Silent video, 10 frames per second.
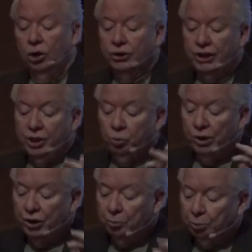See,
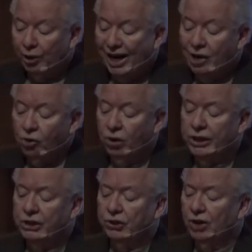when your
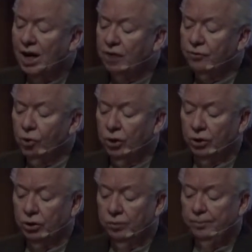priorities are out of order,